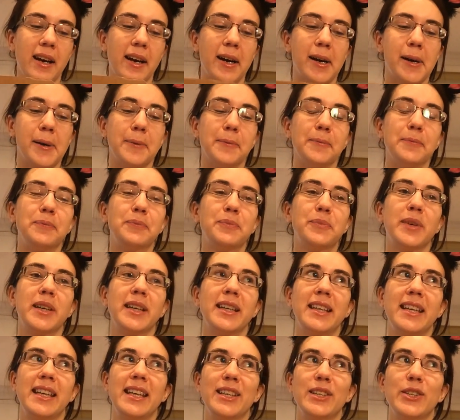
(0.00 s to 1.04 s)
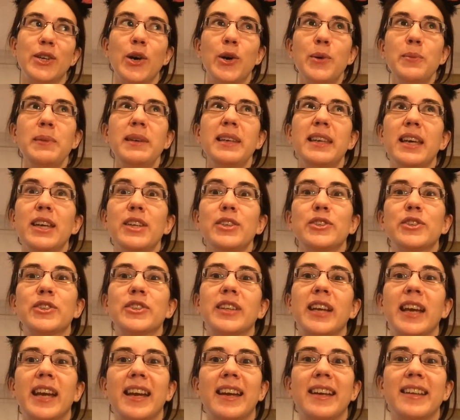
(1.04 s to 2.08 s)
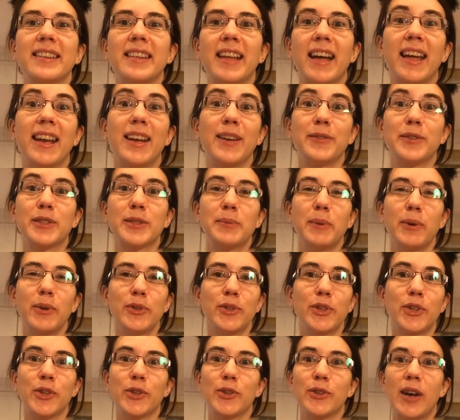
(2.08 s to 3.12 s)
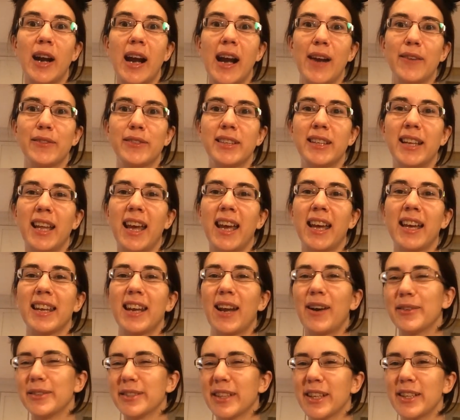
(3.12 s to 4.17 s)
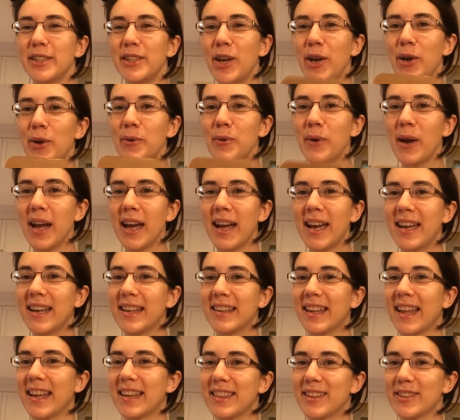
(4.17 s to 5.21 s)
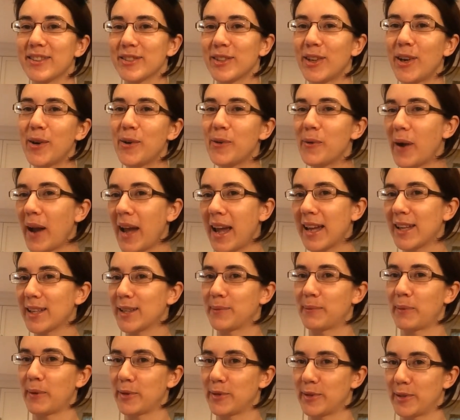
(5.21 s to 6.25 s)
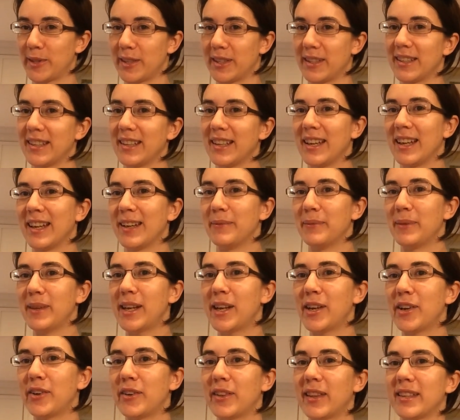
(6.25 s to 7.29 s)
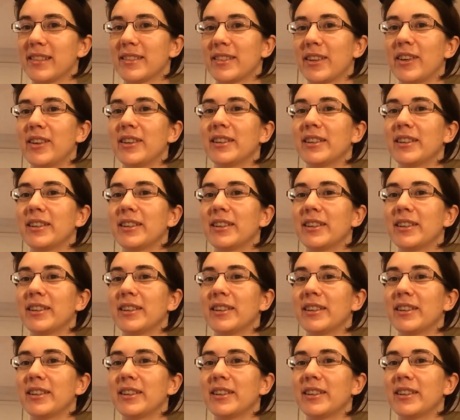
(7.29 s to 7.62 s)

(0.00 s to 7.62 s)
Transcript: But he told me yesterday that it was supposed to arrive today, and I was like, no way, like there's no way it's supposed to be here this